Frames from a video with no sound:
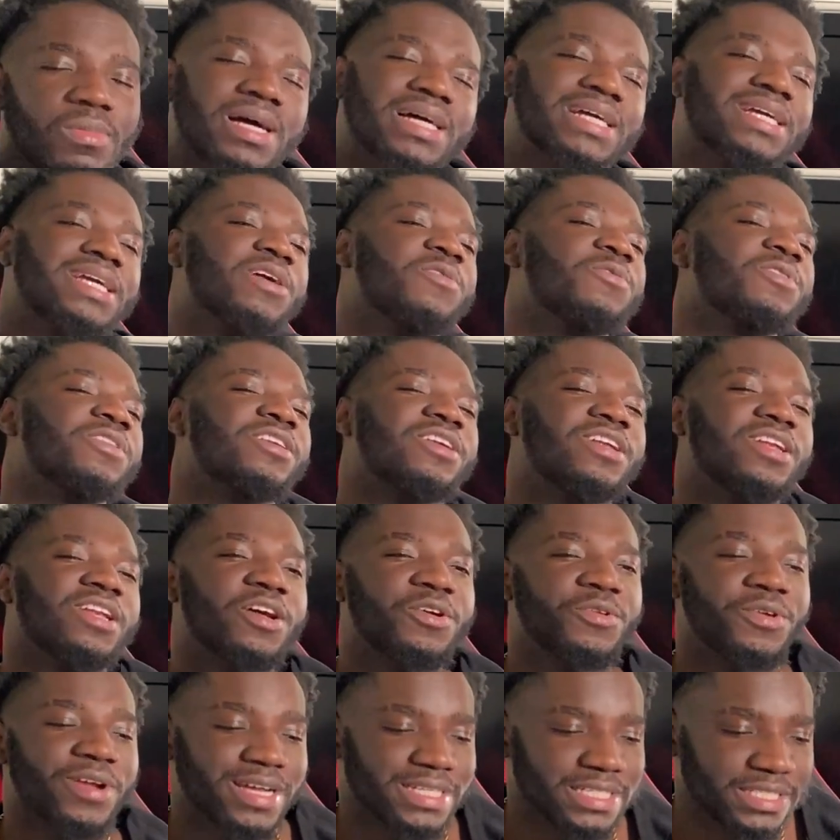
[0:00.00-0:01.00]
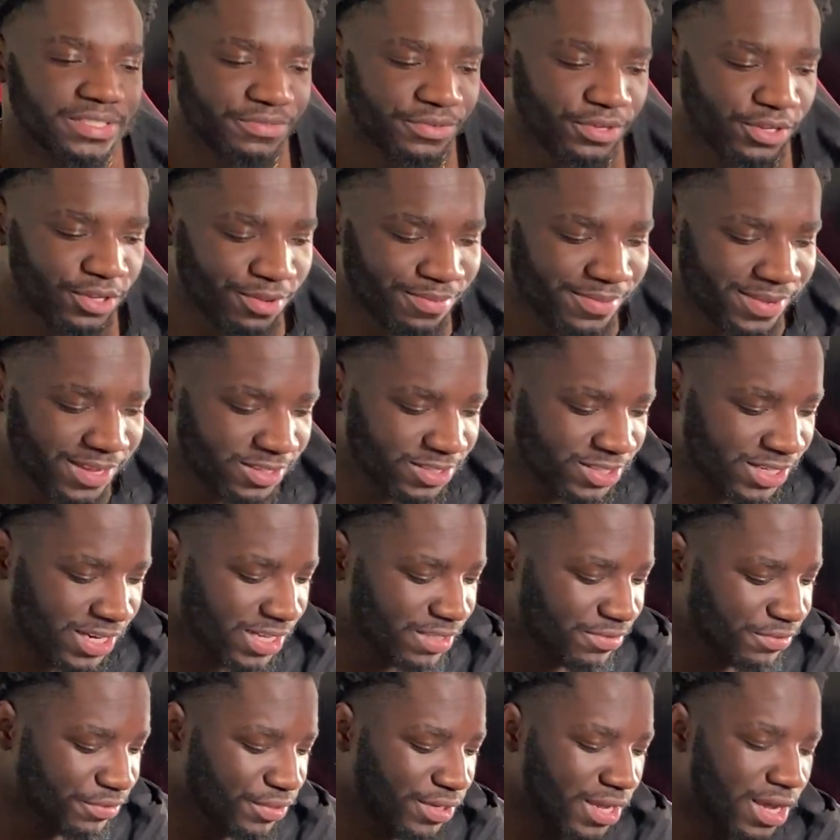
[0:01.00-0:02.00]
I'm here with another reaction video, man.
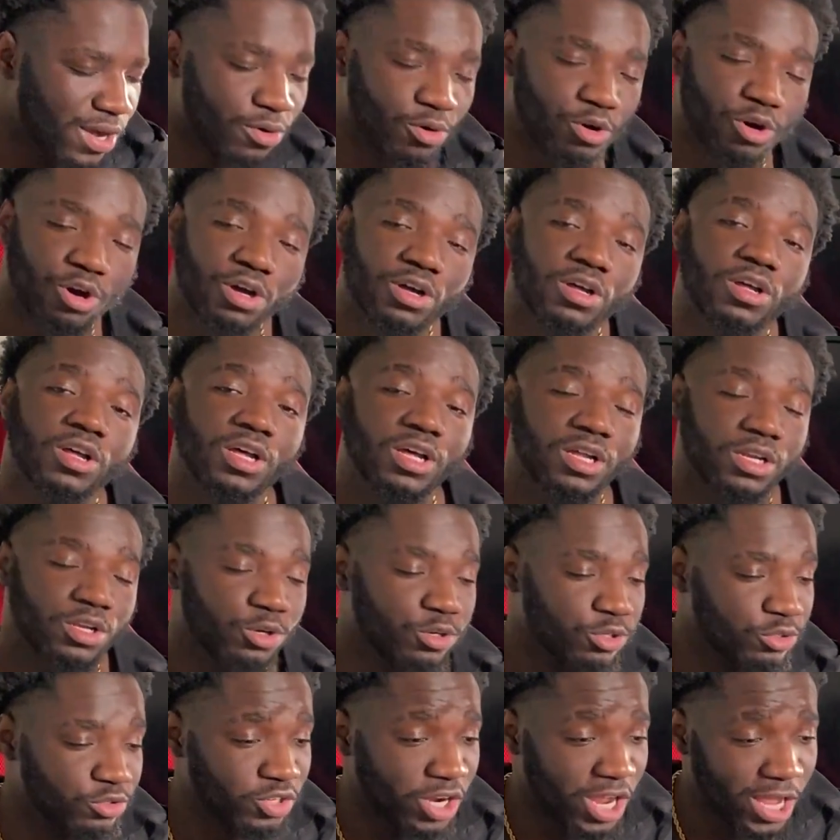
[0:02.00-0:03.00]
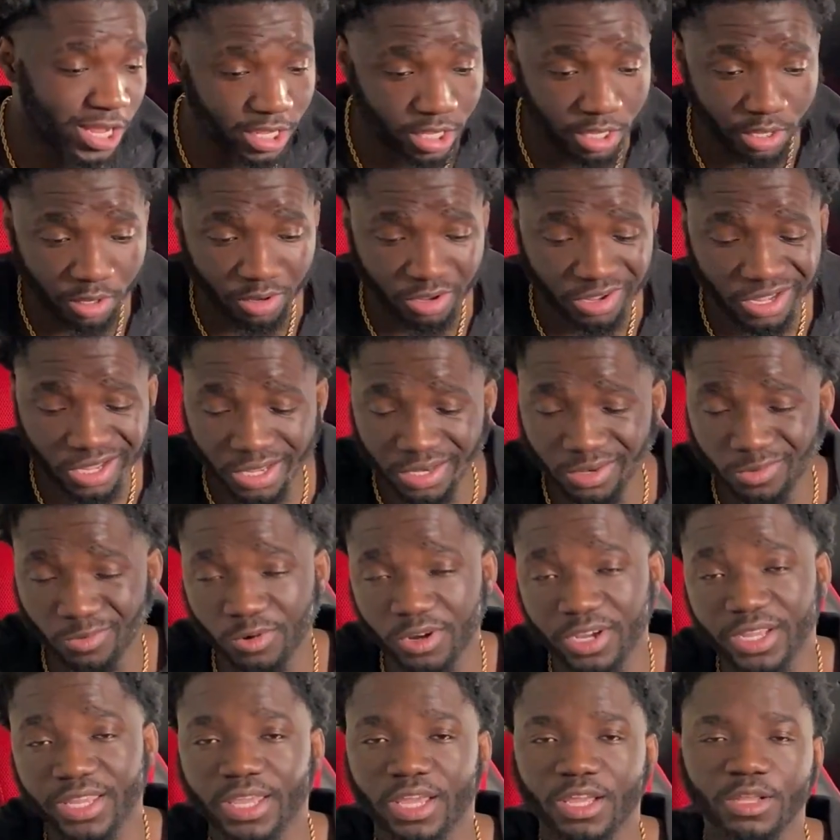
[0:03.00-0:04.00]
Today's video, I got Lil Drughill and
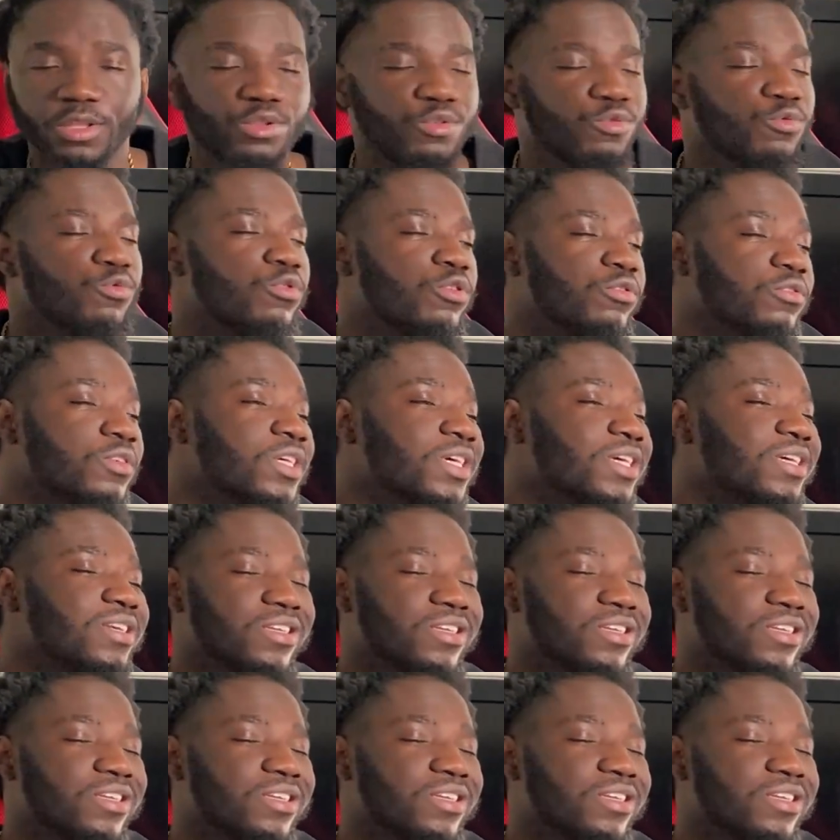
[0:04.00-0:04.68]
Rocket duo.